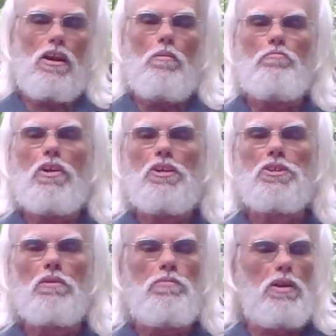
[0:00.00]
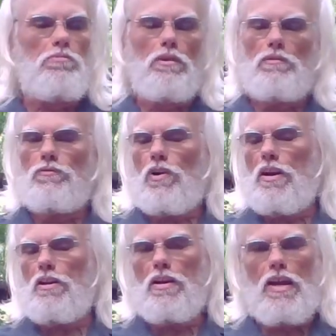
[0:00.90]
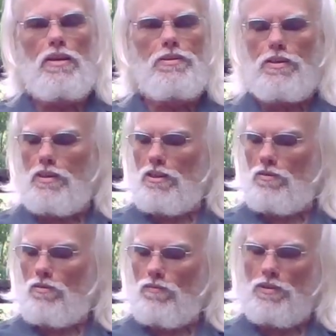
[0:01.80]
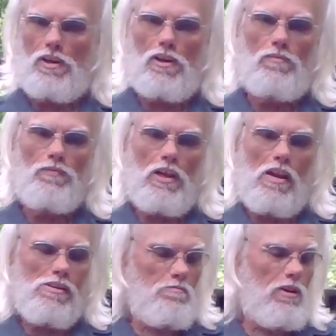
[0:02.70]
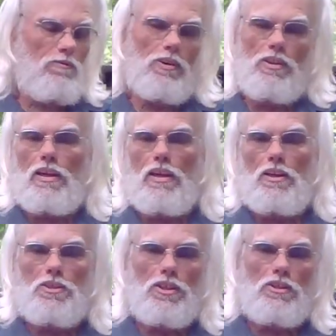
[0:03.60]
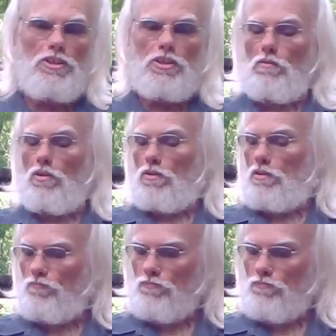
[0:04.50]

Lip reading: Amazing people every Friday night over there in Medford. They got to sit and smoke.